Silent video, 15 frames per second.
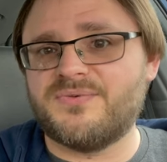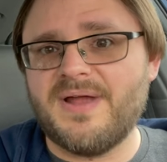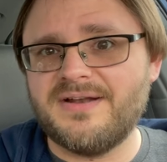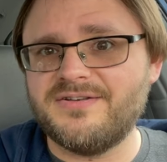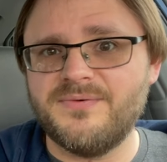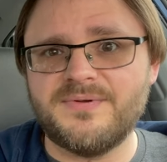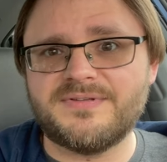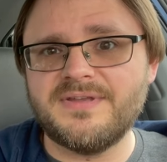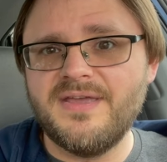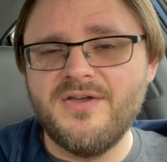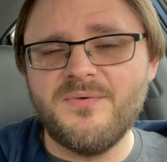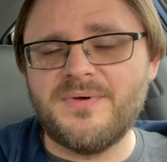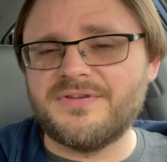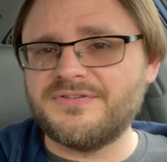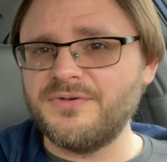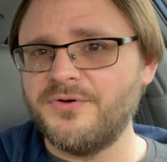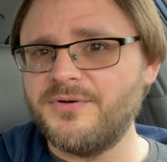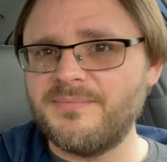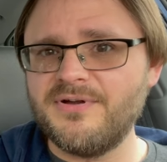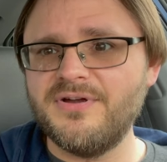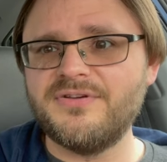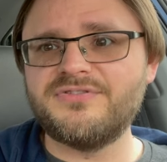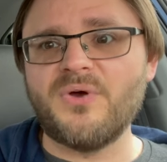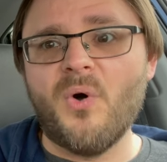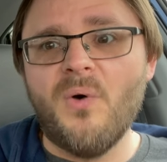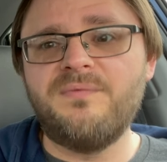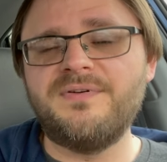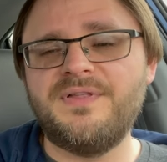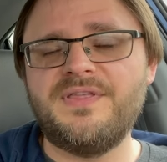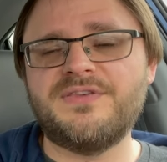director with, with Soderbergh. So
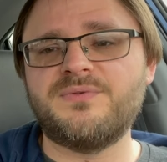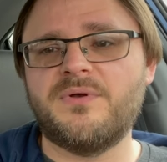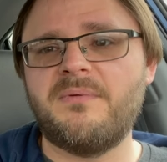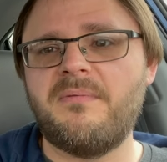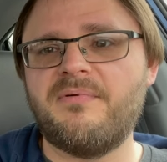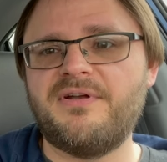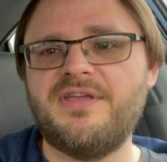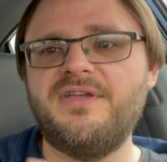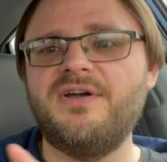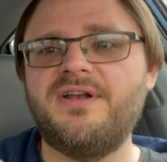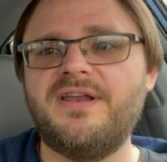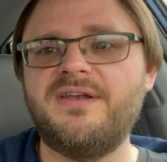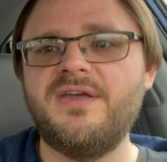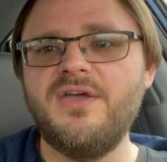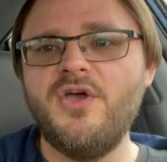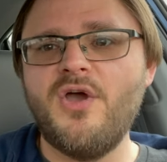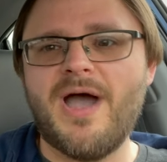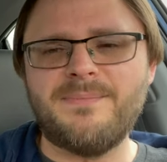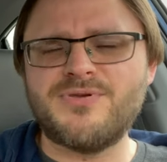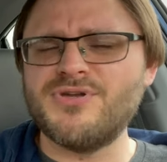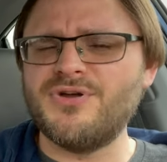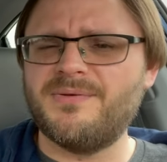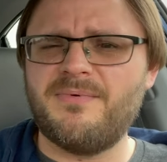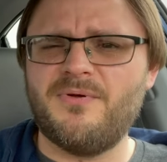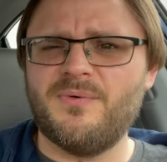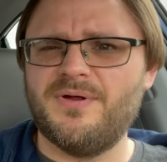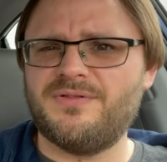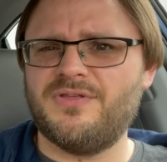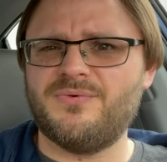hopefully this one will be pretty good. And I'm sure it'll be worth the